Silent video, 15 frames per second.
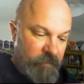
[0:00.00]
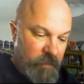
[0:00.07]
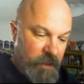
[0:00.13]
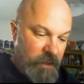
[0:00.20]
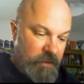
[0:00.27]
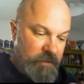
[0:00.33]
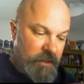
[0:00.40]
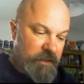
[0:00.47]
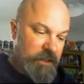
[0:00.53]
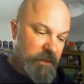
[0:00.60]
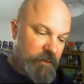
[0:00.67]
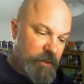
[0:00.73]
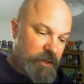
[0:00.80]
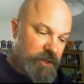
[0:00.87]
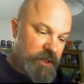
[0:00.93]
So in a sense,
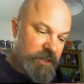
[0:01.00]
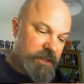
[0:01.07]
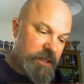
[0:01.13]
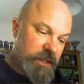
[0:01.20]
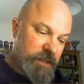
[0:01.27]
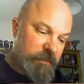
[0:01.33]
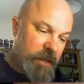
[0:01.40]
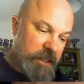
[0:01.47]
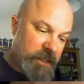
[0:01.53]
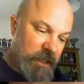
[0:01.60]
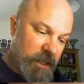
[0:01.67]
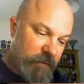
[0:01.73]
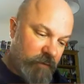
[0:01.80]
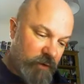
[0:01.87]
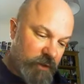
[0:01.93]
we're just in this space here. And I
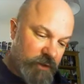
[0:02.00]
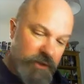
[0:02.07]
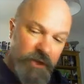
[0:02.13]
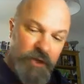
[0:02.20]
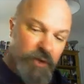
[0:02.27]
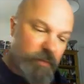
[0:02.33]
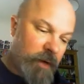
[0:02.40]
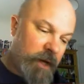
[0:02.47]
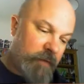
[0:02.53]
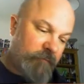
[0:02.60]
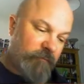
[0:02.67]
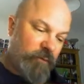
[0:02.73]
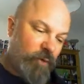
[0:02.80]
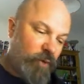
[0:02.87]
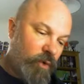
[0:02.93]
roll a 2 by
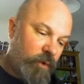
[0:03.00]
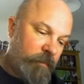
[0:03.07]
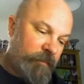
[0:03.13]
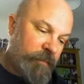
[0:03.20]
4.